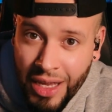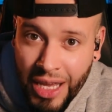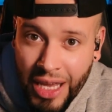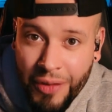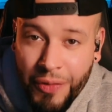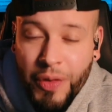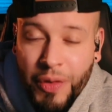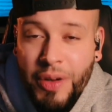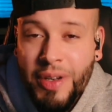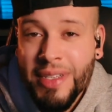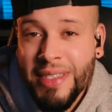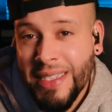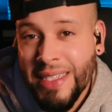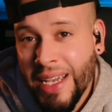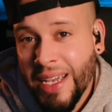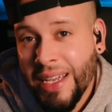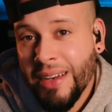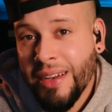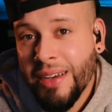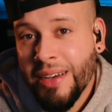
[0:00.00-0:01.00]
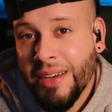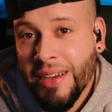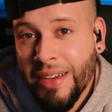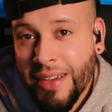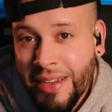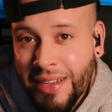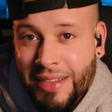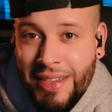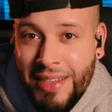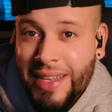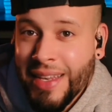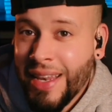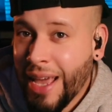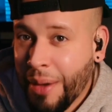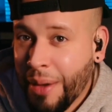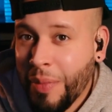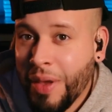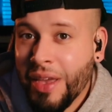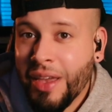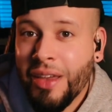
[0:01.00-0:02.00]
If your designer did not
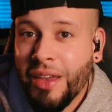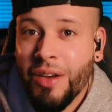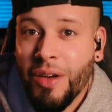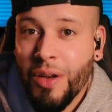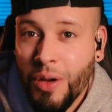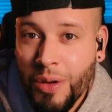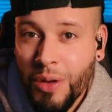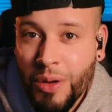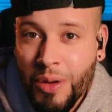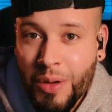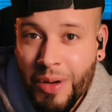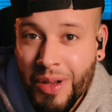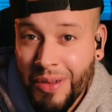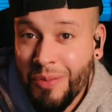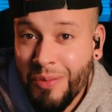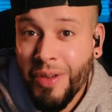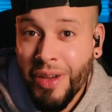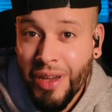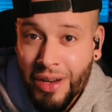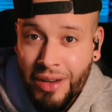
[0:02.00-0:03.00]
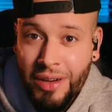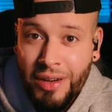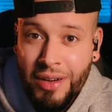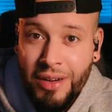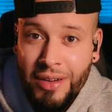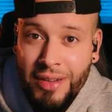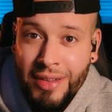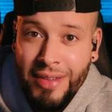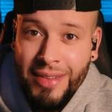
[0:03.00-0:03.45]
make your logo in vector,